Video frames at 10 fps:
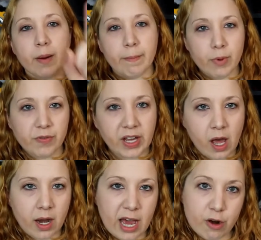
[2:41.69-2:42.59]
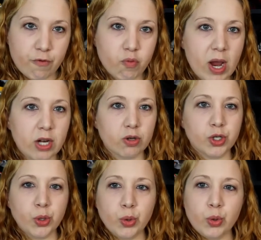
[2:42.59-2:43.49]
Moving on out of Rider
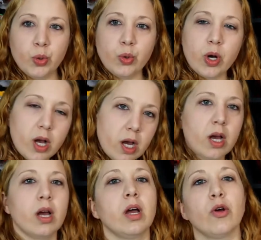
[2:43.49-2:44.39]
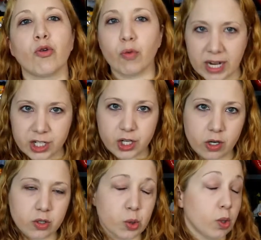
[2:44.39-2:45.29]
2, uh,
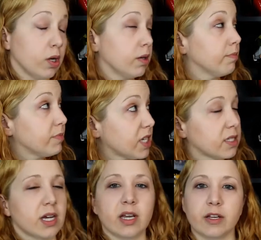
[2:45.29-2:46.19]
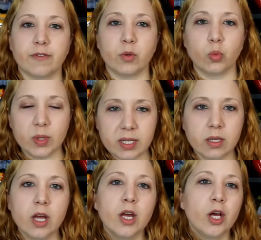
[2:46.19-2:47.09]
Rangers, or Sentai if you
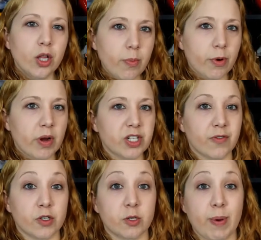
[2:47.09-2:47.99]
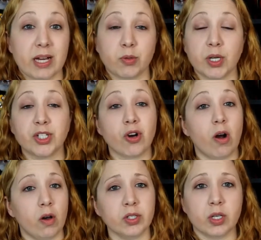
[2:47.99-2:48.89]
will, Lupin Ranger versus Pat
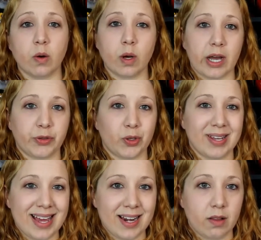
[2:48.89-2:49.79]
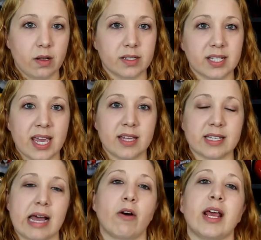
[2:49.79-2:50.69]
Ranger also got their catalog
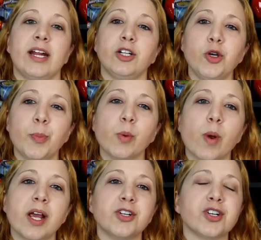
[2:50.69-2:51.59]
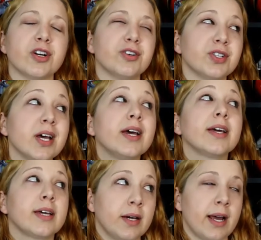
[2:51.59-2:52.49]
scans out, and Lupin Rangers
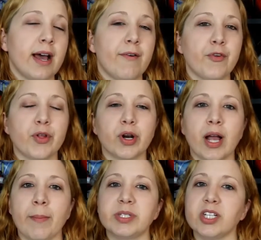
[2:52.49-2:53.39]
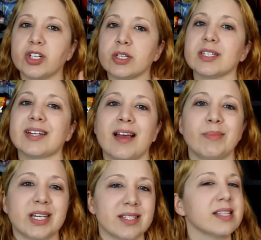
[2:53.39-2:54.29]
Gonna have a little competition this
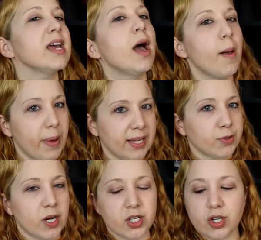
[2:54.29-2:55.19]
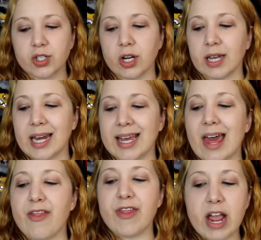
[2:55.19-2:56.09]
time because the Pat Rangers are getting
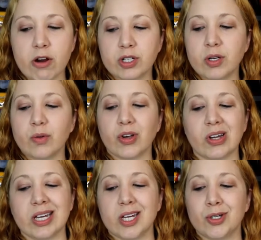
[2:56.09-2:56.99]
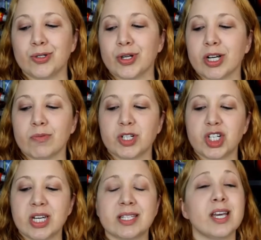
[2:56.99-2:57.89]
their due. They're gonna get new trigger
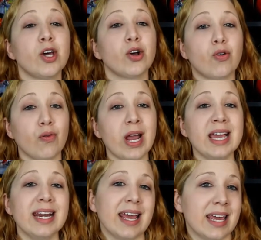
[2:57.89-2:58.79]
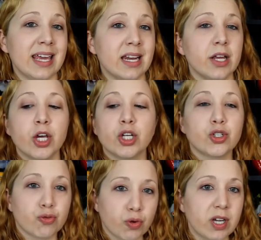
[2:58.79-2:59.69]
machines, crane, and
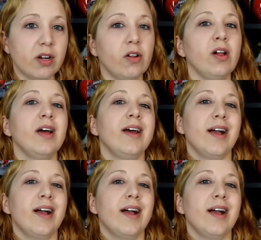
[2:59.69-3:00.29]
drill.